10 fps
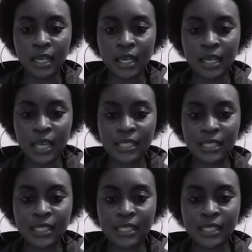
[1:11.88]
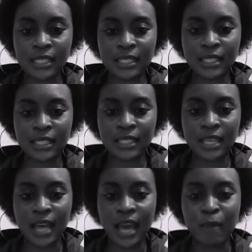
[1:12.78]
yes,
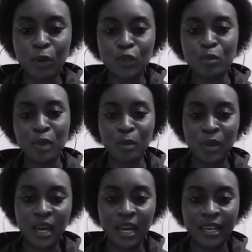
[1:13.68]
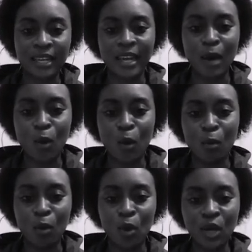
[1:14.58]
I am going to bring Bolakale now on
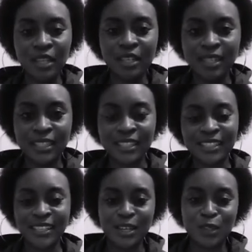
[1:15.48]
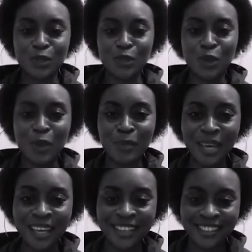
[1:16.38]
board to join
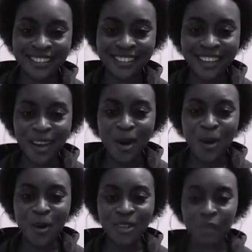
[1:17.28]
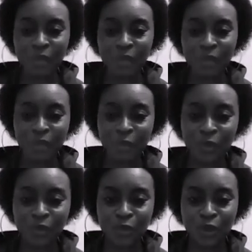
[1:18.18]
me on the network
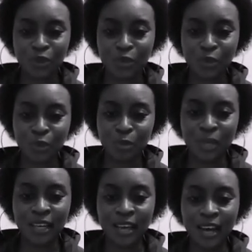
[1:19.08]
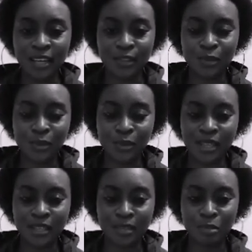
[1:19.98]
is going to be kind to us
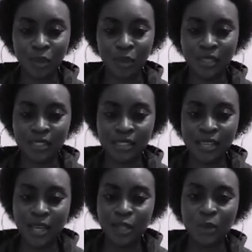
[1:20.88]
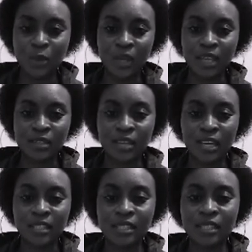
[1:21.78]
at this point. So we get
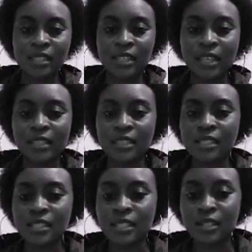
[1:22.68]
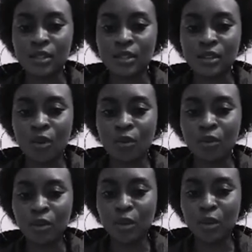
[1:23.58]
to get this
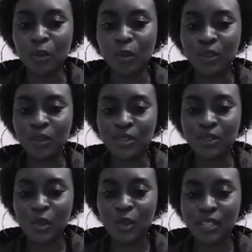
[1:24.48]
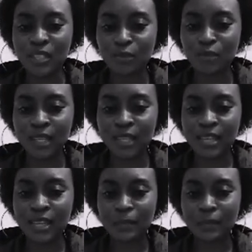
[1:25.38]
over and done with successfully.
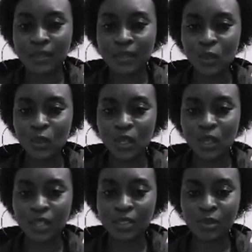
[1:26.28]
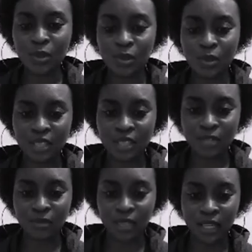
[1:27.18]
That's the main thing. We should get this done
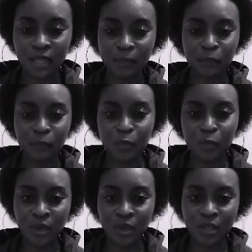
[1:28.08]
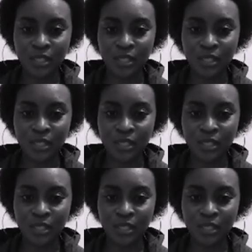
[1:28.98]
successfully without